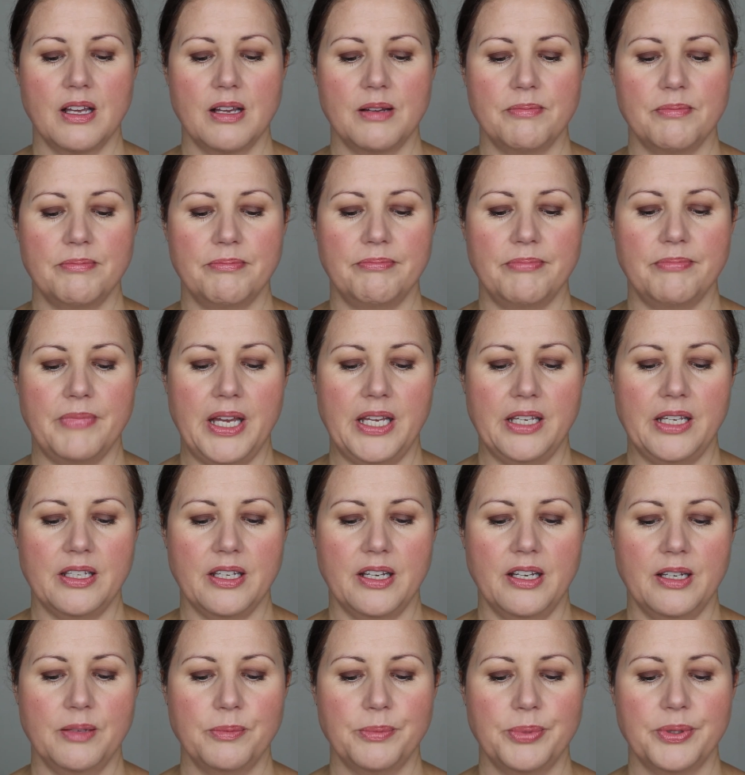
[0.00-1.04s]

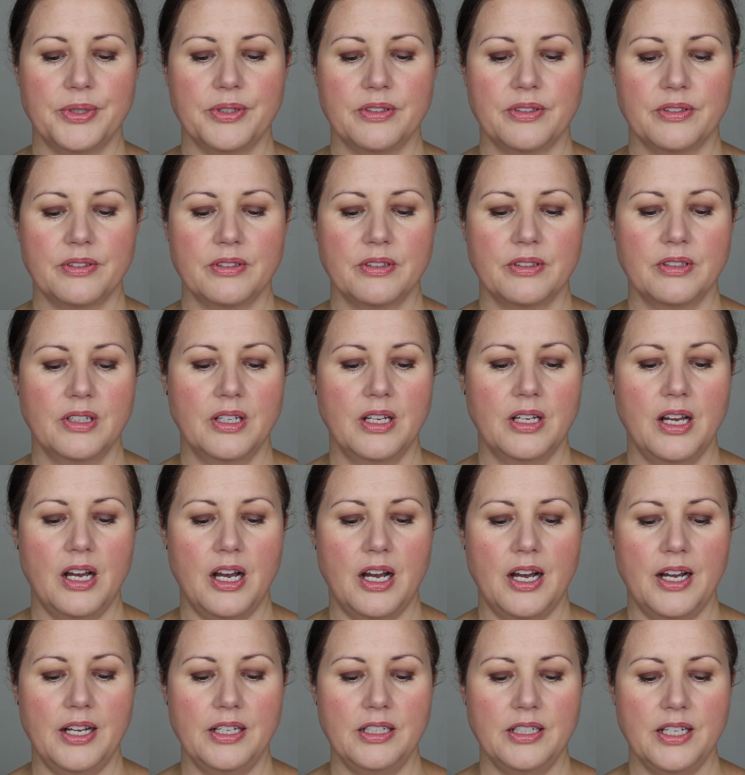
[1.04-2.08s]
Makeup
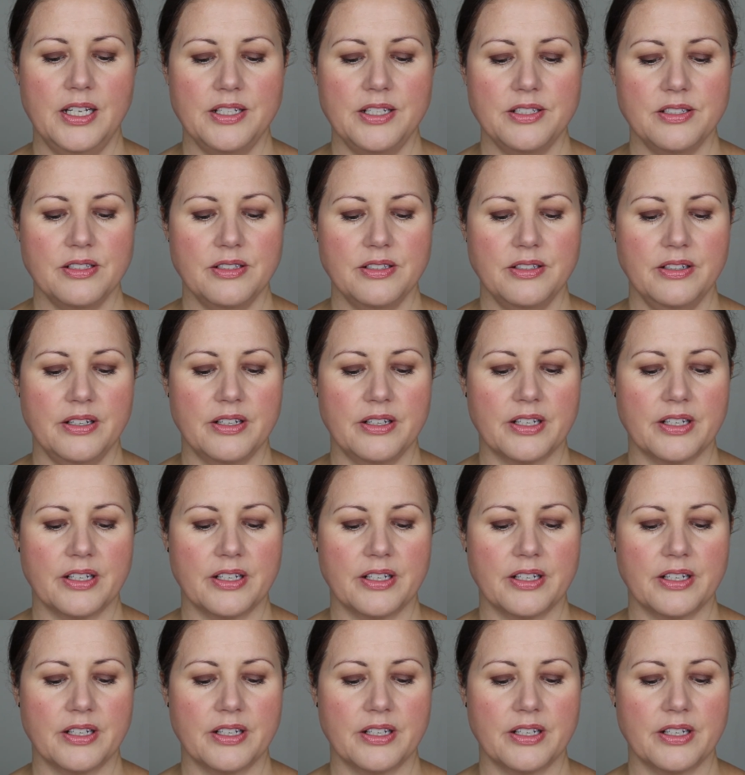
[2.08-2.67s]
Highlighter.